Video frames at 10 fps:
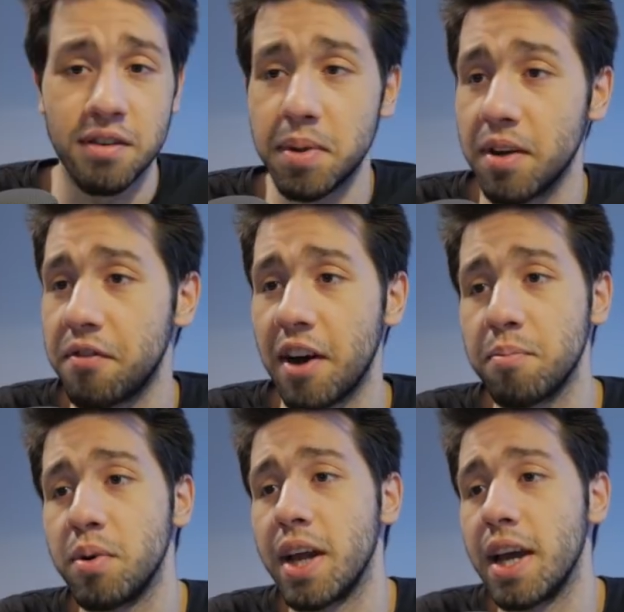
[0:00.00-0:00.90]
to be a
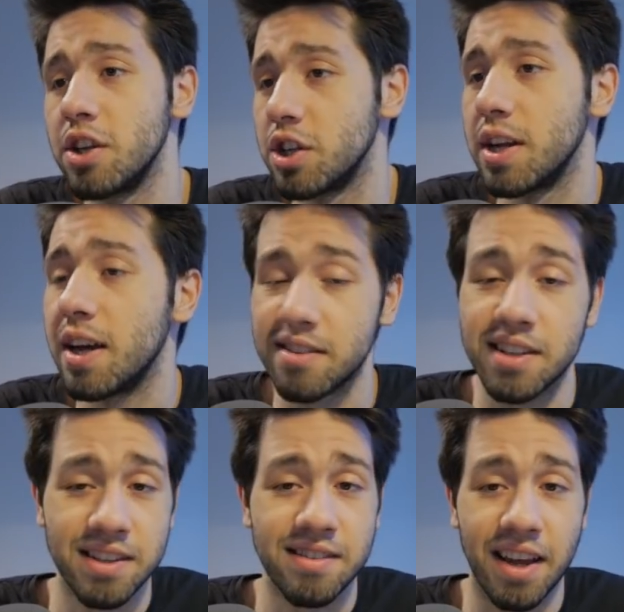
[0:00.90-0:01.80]
5-point engine as it
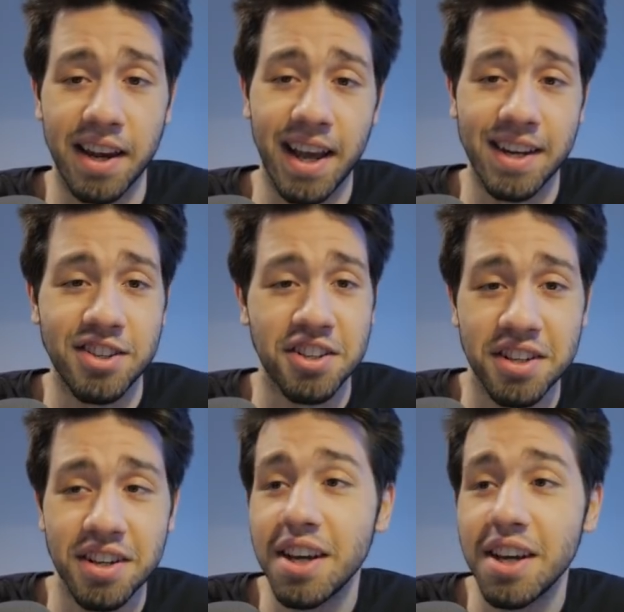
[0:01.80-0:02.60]
is an engine.